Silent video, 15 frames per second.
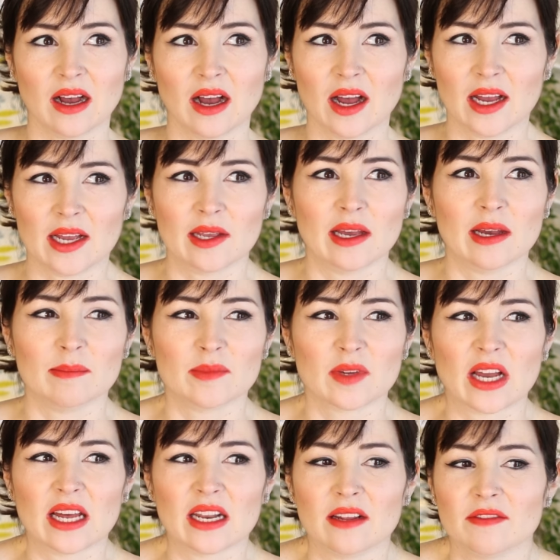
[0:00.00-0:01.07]
I
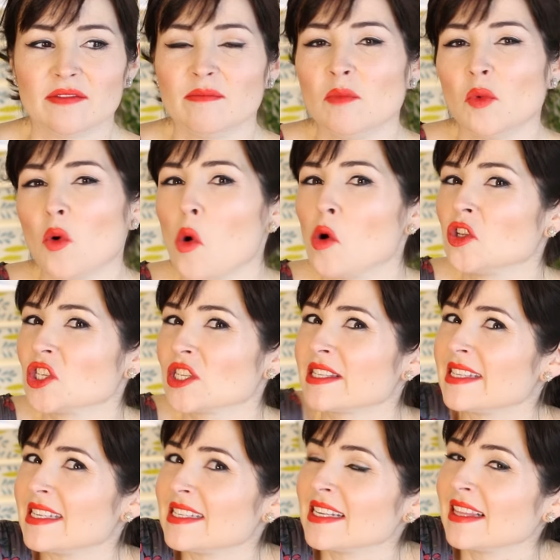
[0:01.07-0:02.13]
am kind of more
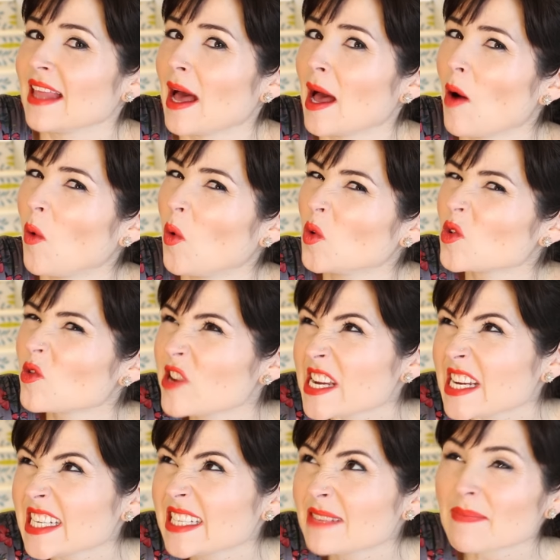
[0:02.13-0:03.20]
just sitting there
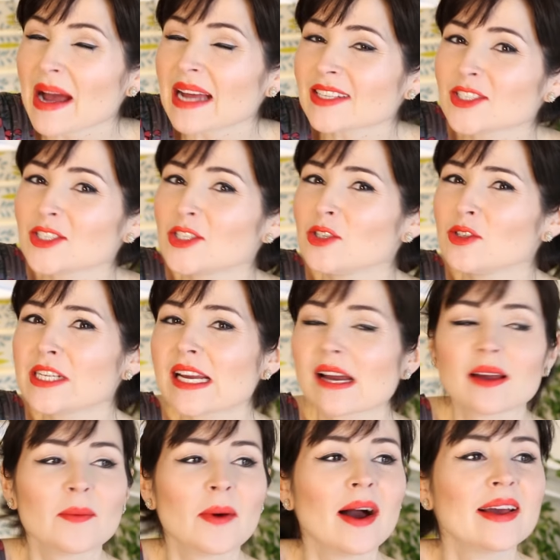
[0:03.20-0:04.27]
ordering Matt to do
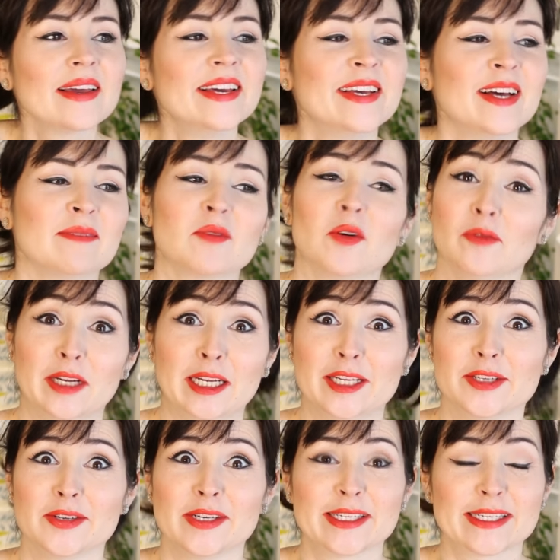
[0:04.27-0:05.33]
DIY. I'm not really
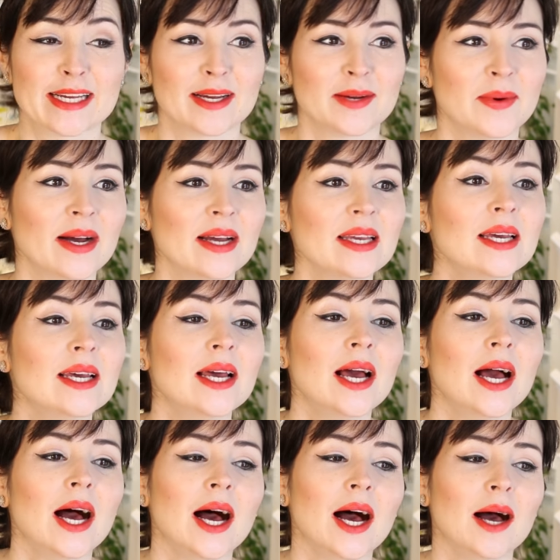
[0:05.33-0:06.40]
doing DIY.
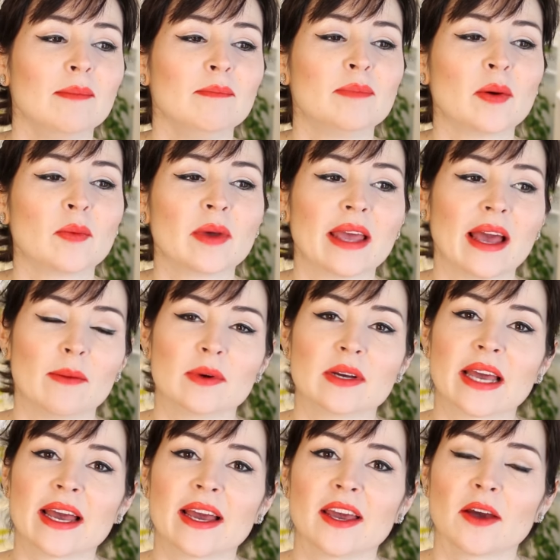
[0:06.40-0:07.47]
But we, yeah, we're
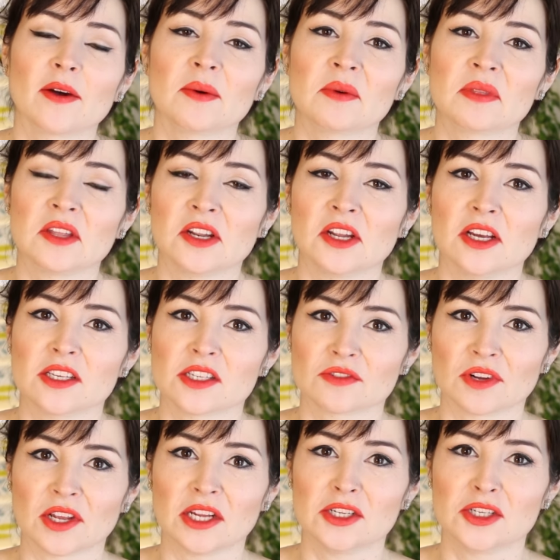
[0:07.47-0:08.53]
getting going with the
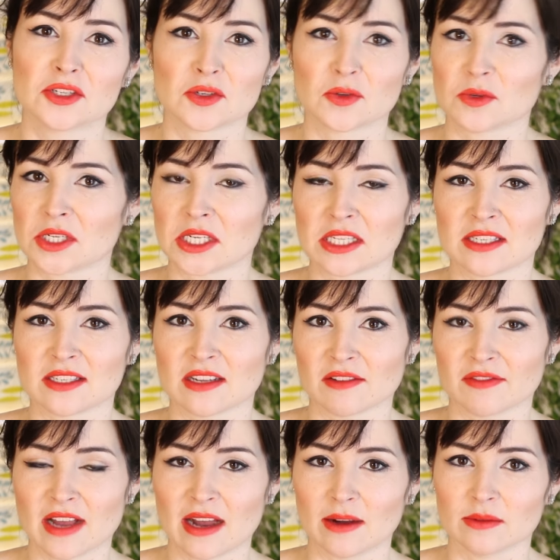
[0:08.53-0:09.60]
nursery and sorting
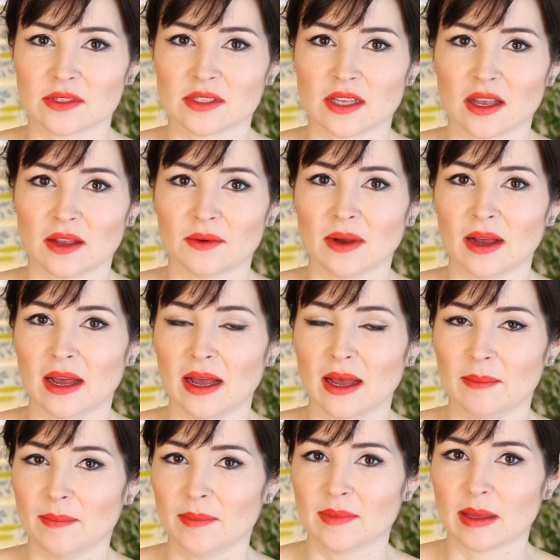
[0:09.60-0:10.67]
stuff out. So
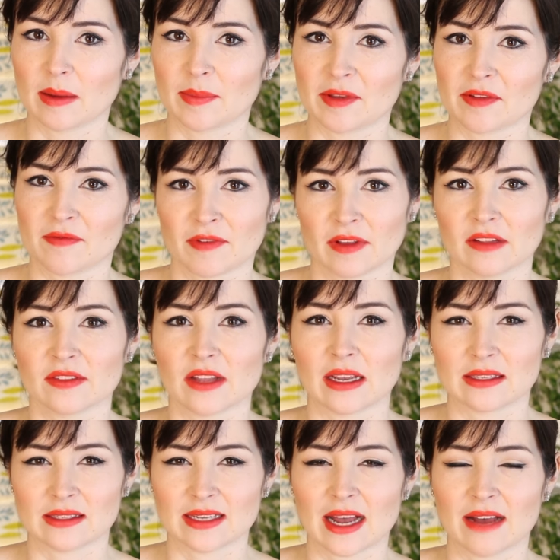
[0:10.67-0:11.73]
it'll be feel
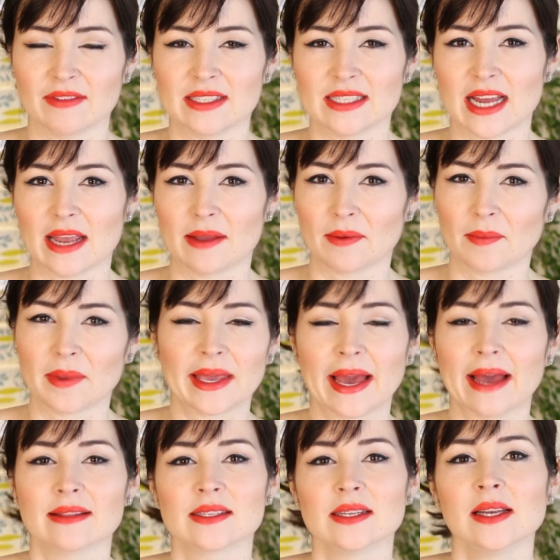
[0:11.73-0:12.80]
nice to have a day that we
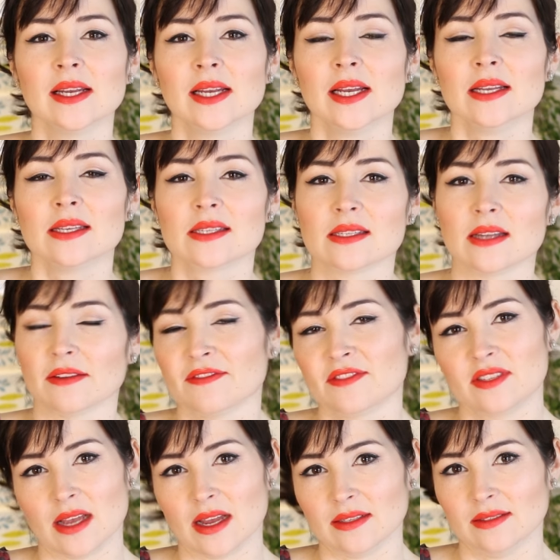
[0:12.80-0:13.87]
get
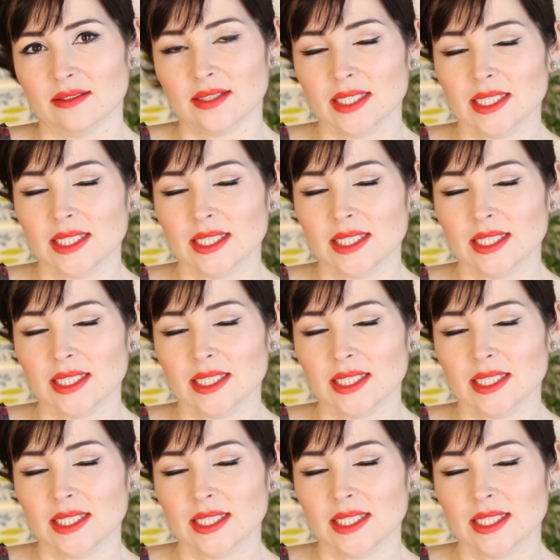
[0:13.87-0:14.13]
stuff done.